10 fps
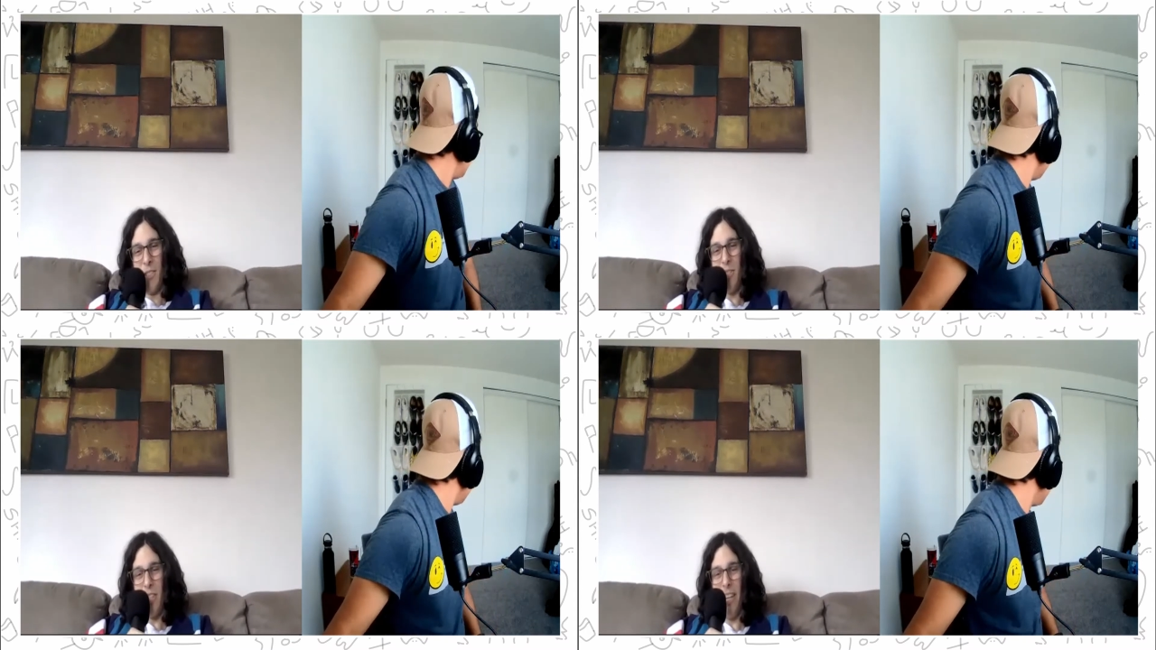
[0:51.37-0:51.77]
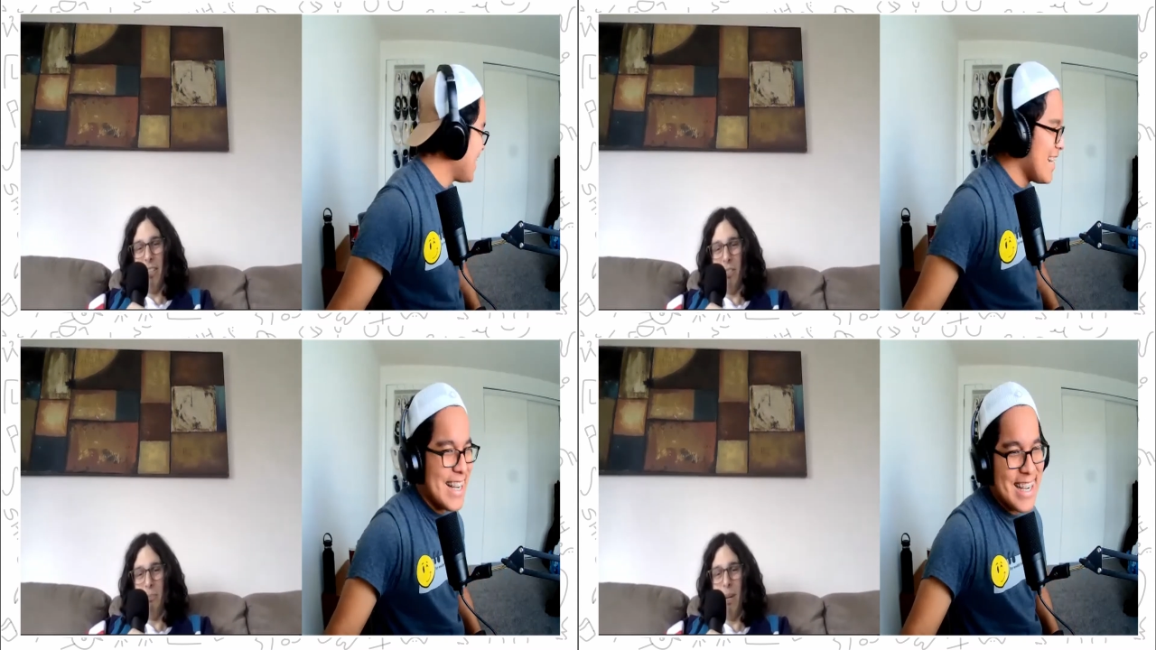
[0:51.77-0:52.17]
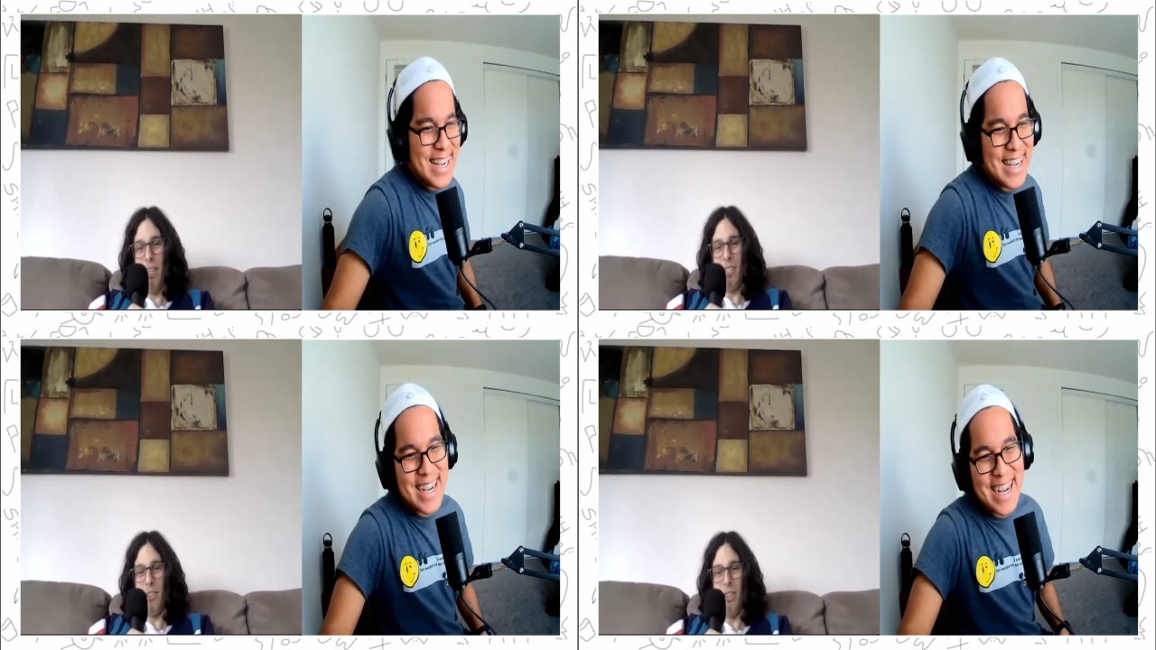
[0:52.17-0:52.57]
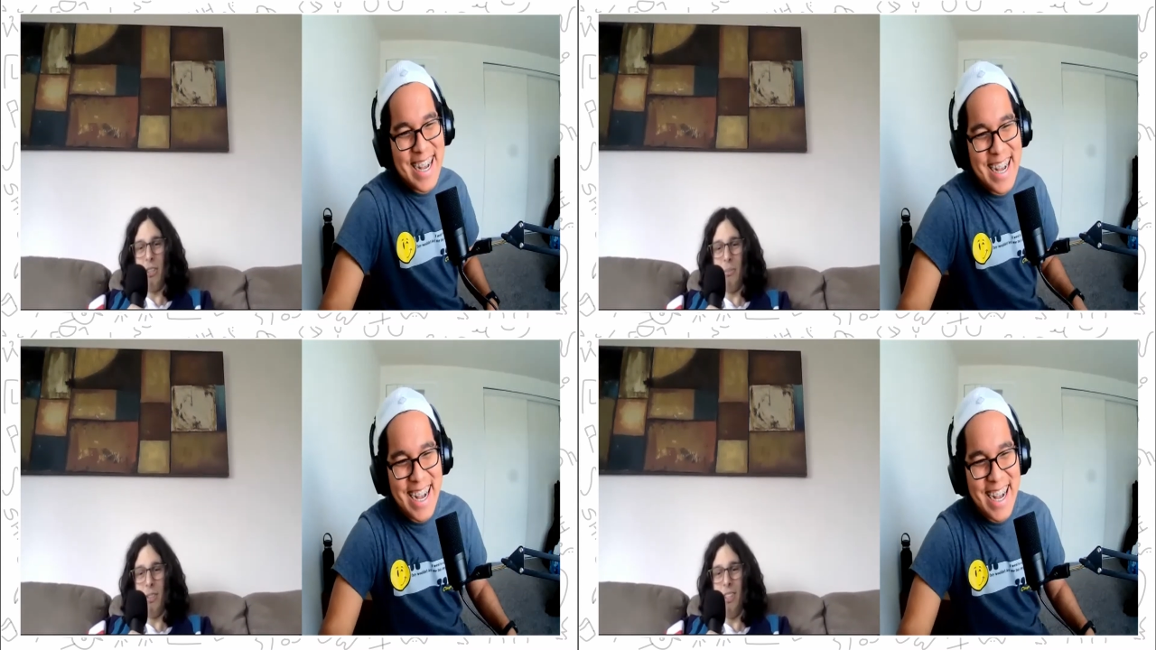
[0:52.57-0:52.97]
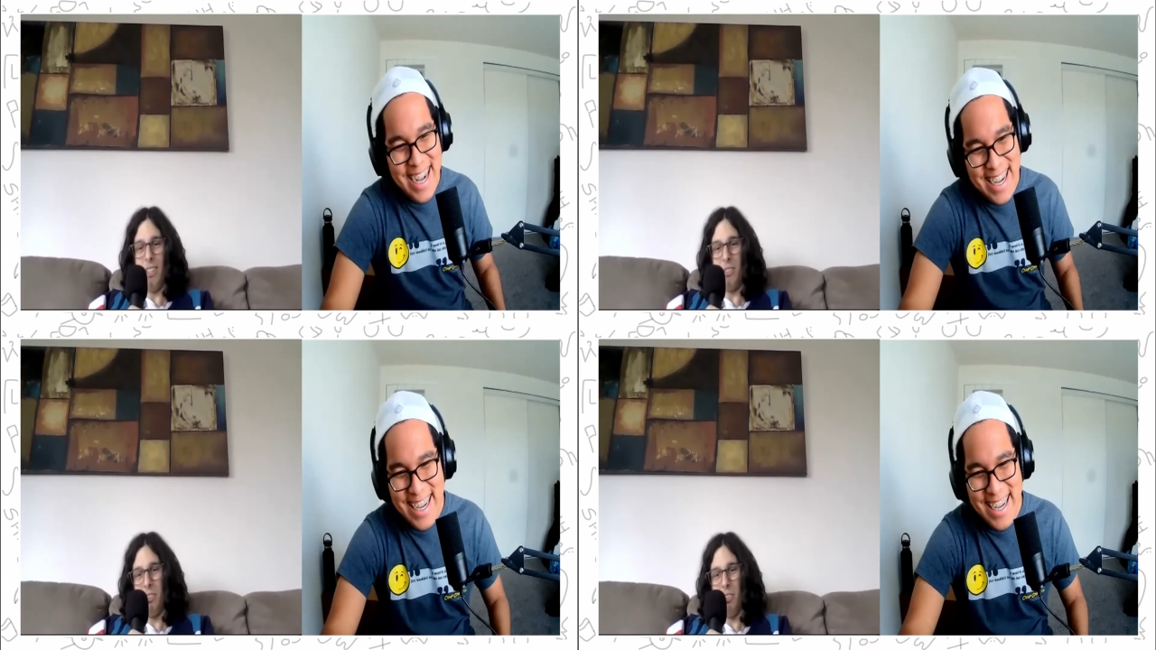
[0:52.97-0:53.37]
Speaker 1: Jesus can't do basic
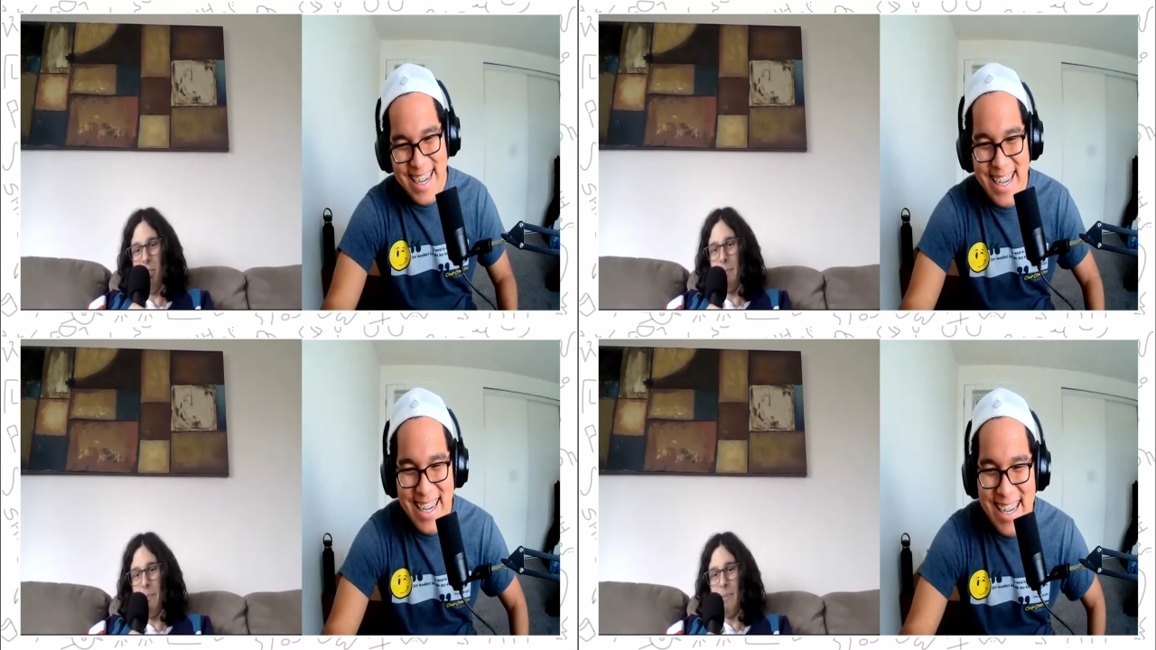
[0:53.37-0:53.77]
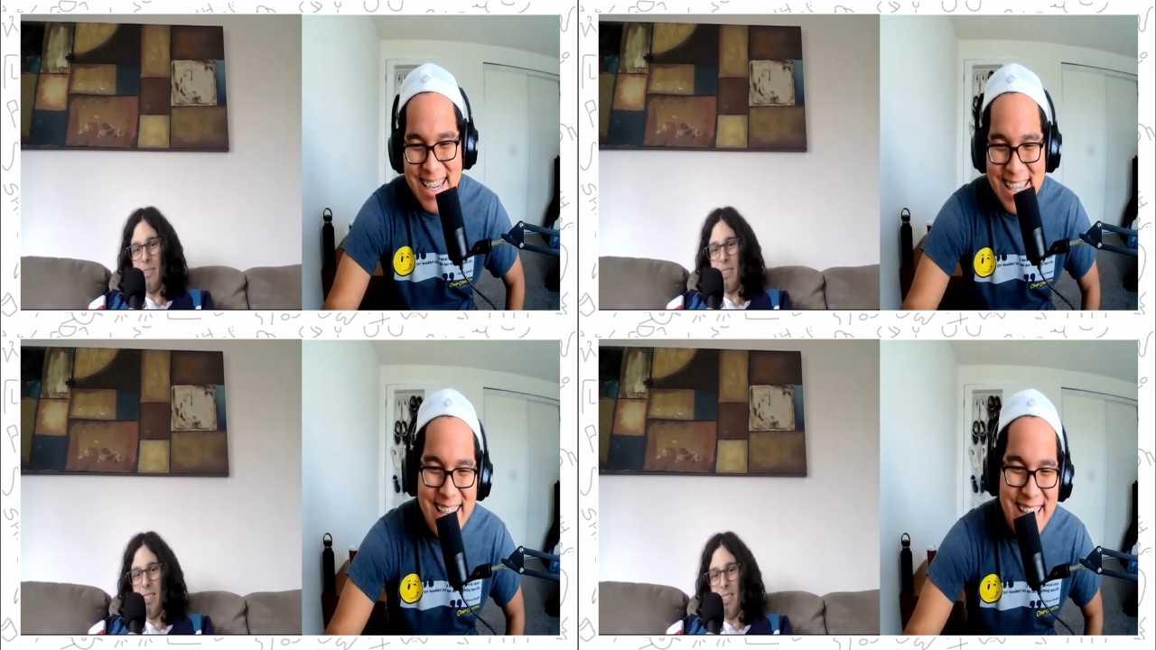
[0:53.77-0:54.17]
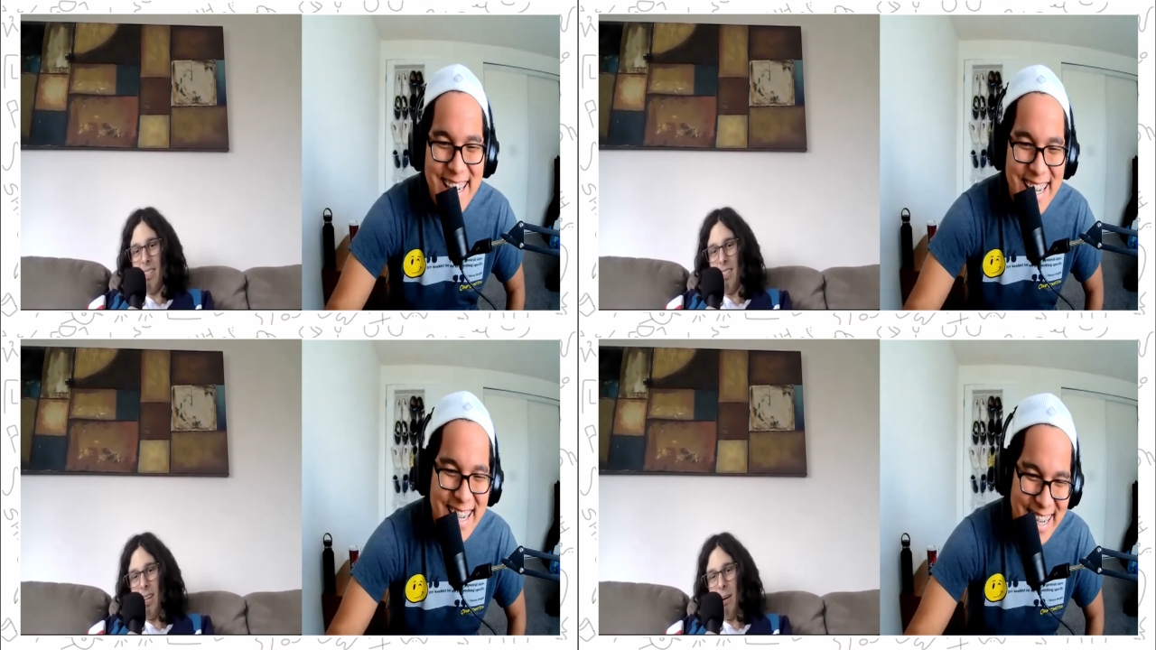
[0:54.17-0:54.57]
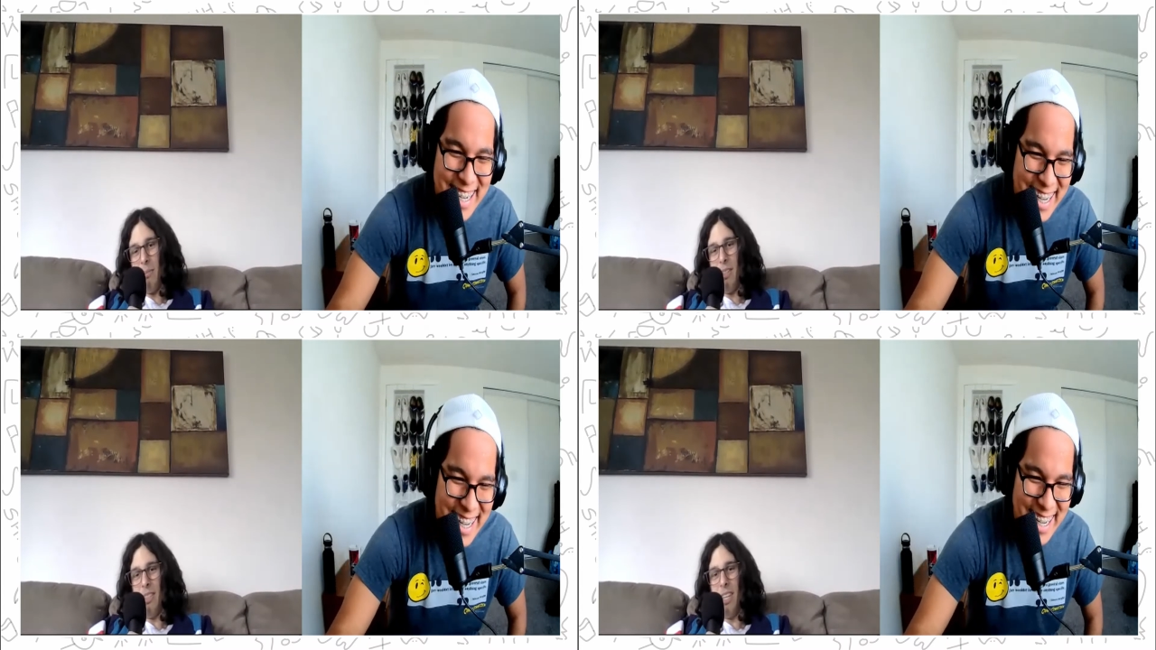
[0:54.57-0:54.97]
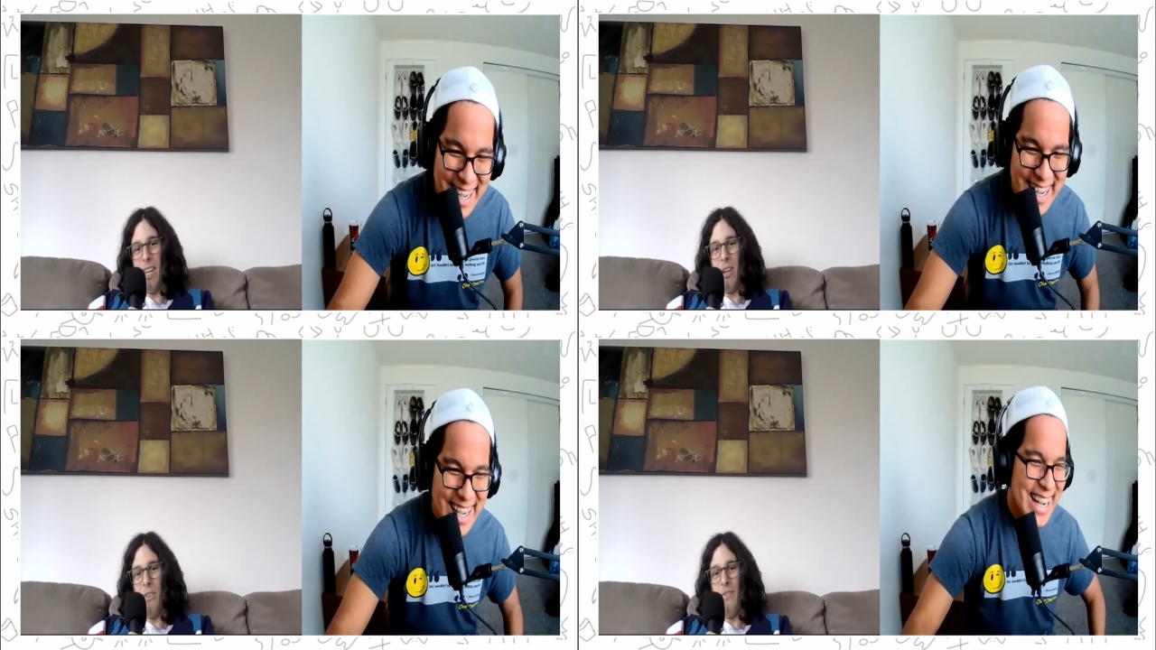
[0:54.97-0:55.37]
arithmetic, so I'm gonna
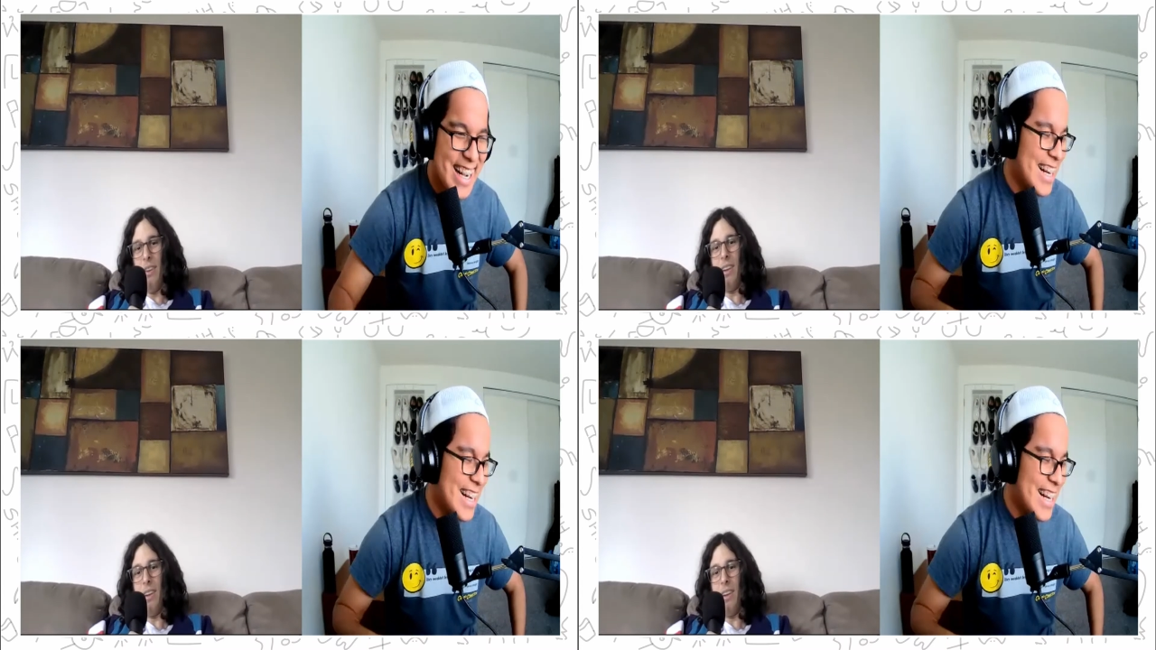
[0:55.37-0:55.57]
take